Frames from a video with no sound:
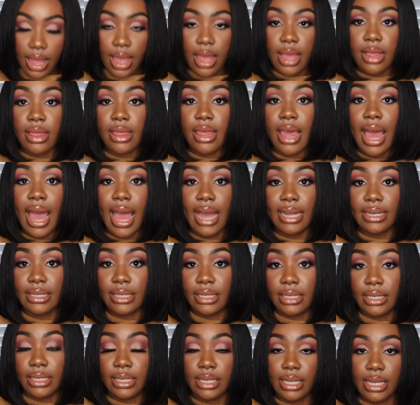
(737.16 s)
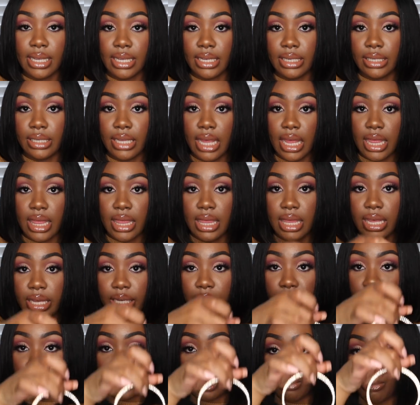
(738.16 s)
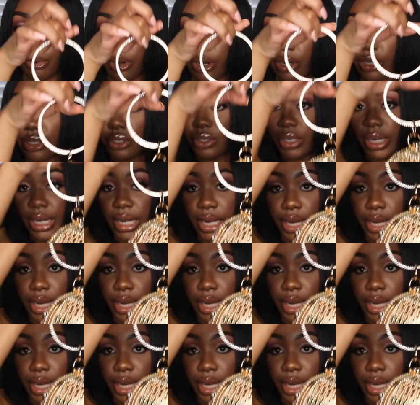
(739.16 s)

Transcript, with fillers: And that is this purse right